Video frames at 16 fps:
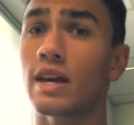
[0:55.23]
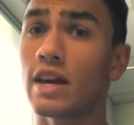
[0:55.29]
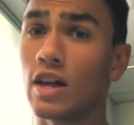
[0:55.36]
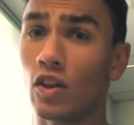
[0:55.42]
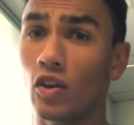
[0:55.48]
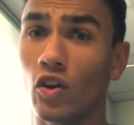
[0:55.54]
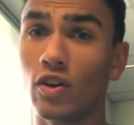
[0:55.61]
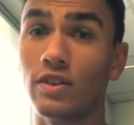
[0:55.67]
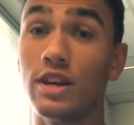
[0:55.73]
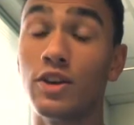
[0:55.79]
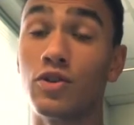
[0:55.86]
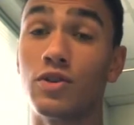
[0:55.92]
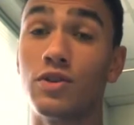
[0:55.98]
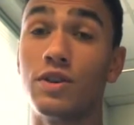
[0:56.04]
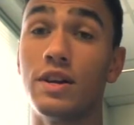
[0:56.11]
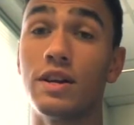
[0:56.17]
it looked
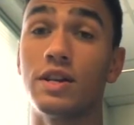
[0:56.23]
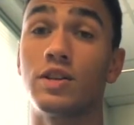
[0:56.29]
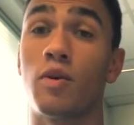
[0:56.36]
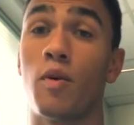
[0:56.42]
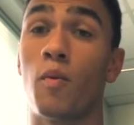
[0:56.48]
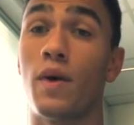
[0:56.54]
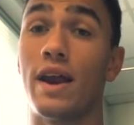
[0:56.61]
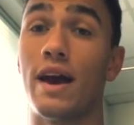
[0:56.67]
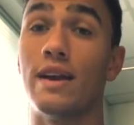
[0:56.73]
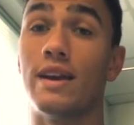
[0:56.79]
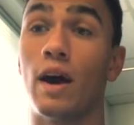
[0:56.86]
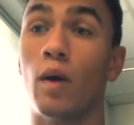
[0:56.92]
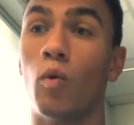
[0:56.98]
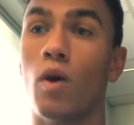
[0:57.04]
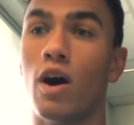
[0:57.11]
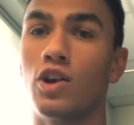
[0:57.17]
interesting, so I went ahead and
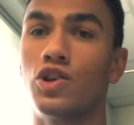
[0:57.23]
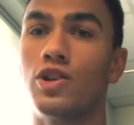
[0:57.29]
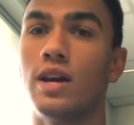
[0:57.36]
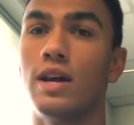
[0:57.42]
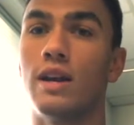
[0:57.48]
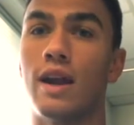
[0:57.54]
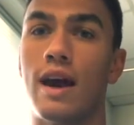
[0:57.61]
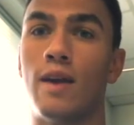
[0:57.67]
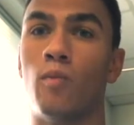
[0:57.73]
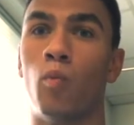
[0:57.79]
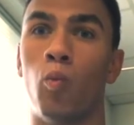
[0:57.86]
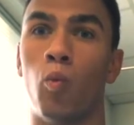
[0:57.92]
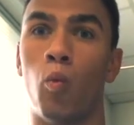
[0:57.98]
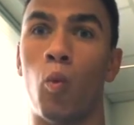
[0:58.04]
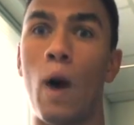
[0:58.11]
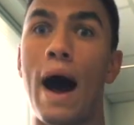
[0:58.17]
I watched it, and
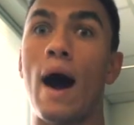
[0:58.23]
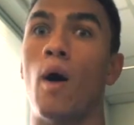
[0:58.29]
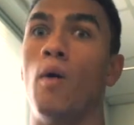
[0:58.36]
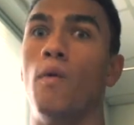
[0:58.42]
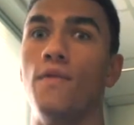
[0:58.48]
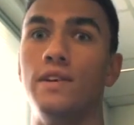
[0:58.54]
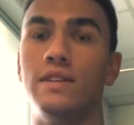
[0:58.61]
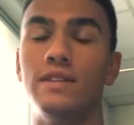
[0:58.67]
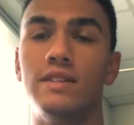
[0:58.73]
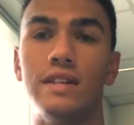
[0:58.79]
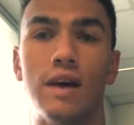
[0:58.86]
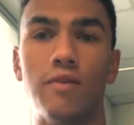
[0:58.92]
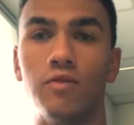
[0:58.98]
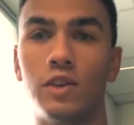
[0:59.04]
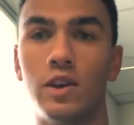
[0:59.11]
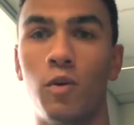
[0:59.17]
wow, this is
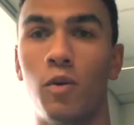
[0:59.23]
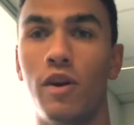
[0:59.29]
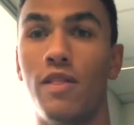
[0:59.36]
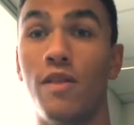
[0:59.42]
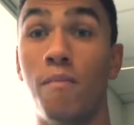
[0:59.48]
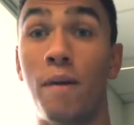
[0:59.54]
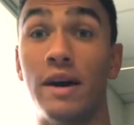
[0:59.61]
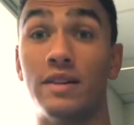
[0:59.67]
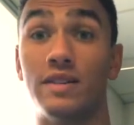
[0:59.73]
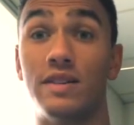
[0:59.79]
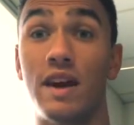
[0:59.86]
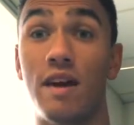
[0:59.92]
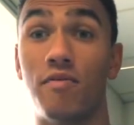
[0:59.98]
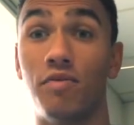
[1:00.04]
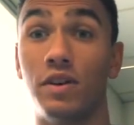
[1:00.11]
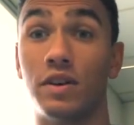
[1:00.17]
definitely one of the best
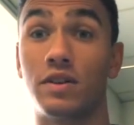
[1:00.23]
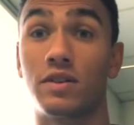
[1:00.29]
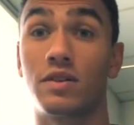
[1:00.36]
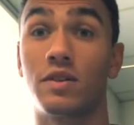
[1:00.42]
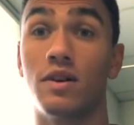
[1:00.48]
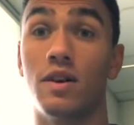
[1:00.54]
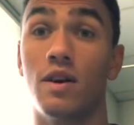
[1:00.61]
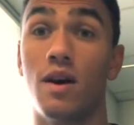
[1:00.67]
Netflix